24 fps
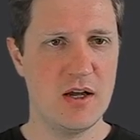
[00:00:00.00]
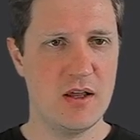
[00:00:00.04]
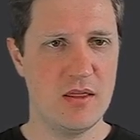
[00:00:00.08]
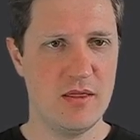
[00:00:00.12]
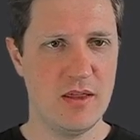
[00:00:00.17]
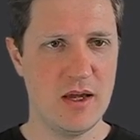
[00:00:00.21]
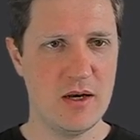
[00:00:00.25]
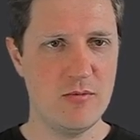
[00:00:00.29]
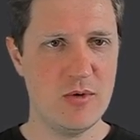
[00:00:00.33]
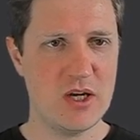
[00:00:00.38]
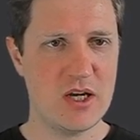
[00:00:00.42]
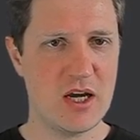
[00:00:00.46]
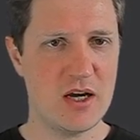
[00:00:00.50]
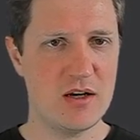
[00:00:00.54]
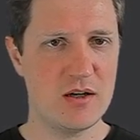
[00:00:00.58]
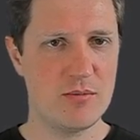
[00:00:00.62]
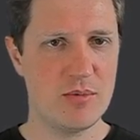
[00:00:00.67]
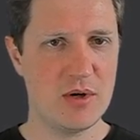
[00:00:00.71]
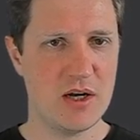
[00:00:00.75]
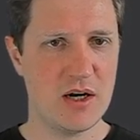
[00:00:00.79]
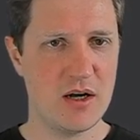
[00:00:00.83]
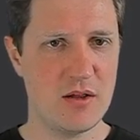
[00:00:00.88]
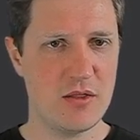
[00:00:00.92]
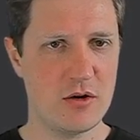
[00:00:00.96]
Then we can
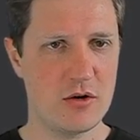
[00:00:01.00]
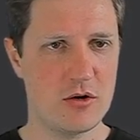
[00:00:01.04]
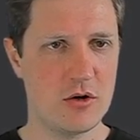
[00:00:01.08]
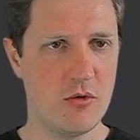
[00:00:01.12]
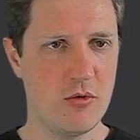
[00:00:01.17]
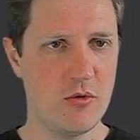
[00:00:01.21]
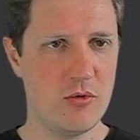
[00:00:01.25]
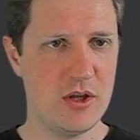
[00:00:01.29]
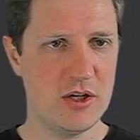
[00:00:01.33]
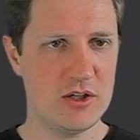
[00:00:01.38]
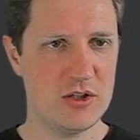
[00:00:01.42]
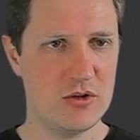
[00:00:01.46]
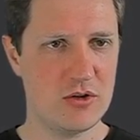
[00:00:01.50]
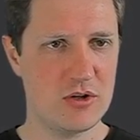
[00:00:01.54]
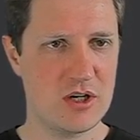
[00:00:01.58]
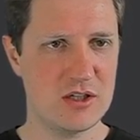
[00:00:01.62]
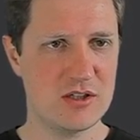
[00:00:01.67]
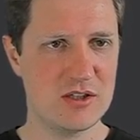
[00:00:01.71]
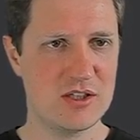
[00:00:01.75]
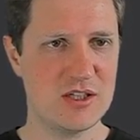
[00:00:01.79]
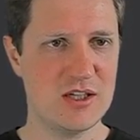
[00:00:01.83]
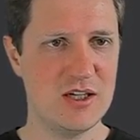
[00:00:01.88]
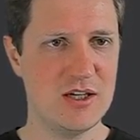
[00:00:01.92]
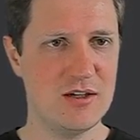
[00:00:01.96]
apply the code that you
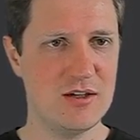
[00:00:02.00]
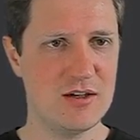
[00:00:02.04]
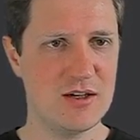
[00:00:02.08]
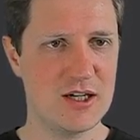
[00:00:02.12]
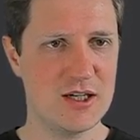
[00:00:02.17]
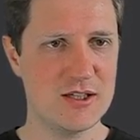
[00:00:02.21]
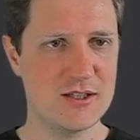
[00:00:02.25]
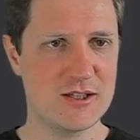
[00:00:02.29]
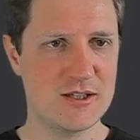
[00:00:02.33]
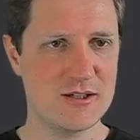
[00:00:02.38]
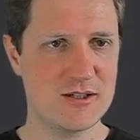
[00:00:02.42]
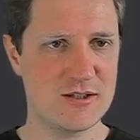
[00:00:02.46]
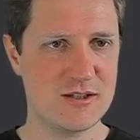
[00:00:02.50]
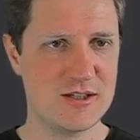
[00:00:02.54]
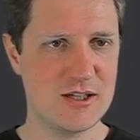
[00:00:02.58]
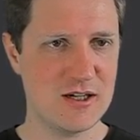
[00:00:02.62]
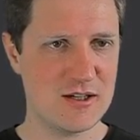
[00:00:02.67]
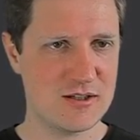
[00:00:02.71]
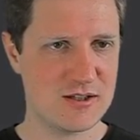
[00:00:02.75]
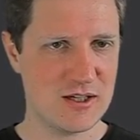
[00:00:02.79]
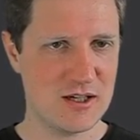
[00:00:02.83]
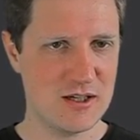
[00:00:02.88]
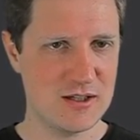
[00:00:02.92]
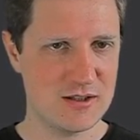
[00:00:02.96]
can see in lines
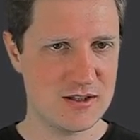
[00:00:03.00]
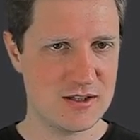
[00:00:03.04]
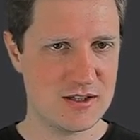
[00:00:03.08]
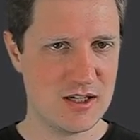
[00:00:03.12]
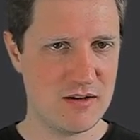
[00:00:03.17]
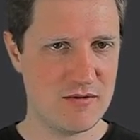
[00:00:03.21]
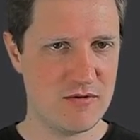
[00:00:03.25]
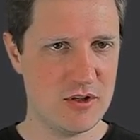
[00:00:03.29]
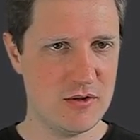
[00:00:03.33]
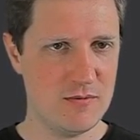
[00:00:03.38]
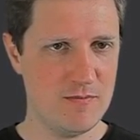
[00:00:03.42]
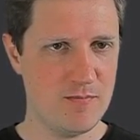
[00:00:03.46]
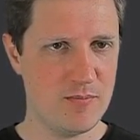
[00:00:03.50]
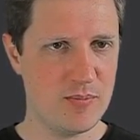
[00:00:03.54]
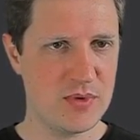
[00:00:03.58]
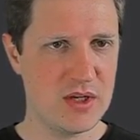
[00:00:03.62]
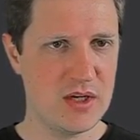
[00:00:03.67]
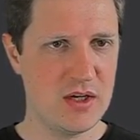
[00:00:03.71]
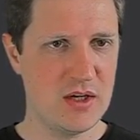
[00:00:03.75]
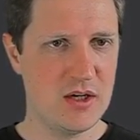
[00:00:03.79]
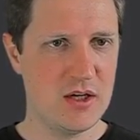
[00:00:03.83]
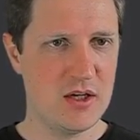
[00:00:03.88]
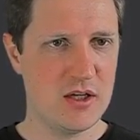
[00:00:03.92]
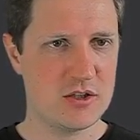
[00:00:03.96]
6 and 7.
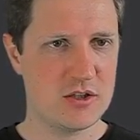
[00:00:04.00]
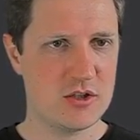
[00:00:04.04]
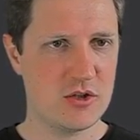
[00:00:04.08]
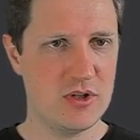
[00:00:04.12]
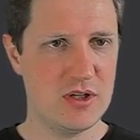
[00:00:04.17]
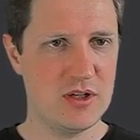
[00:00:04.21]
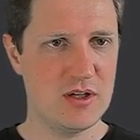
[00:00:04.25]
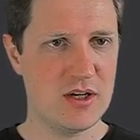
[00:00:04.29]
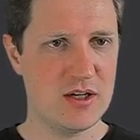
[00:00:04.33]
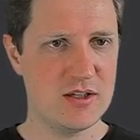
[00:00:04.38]
So in